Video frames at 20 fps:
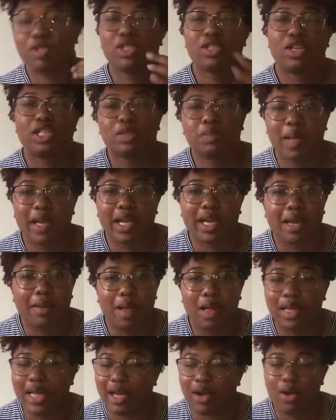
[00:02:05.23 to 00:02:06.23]
start spending
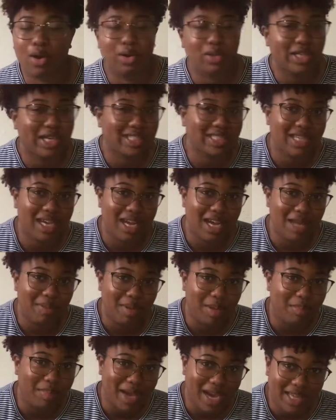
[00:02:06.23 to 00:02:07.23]
all that time
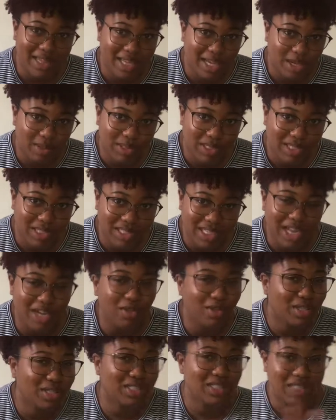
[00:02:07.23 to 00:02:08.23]
in bathhouses. I know
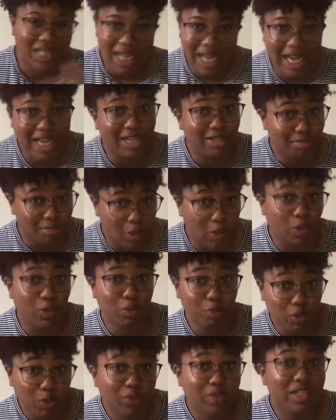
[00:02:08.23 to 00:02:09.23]
there's a lot of
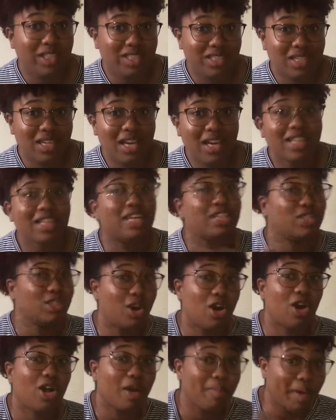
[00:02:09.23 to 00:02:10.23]
old movies that
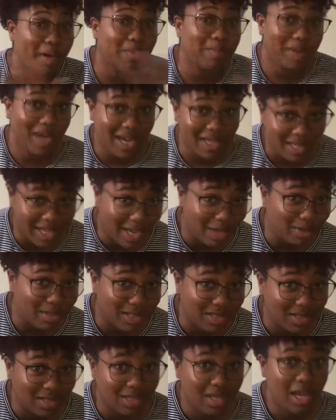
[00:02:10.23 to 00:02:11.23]
talk about
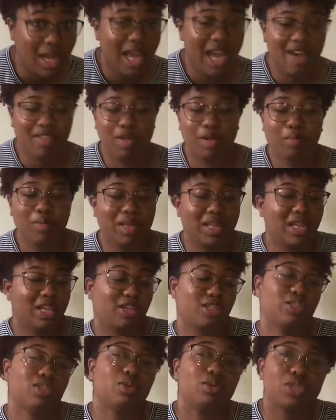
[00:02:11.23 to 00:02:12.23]
bathhouses. And they'd be there
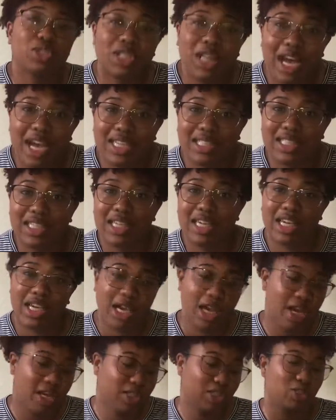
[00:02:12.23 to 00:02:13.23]

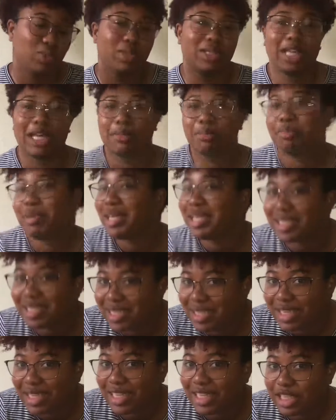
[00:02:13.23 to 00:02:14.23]
socializing, doing
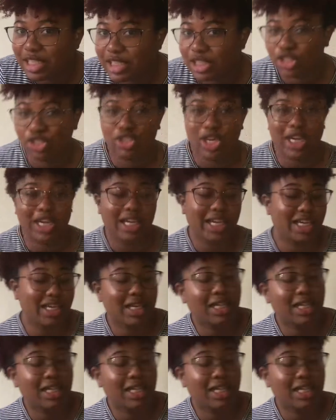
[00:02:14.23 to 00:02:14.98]
business, trying to get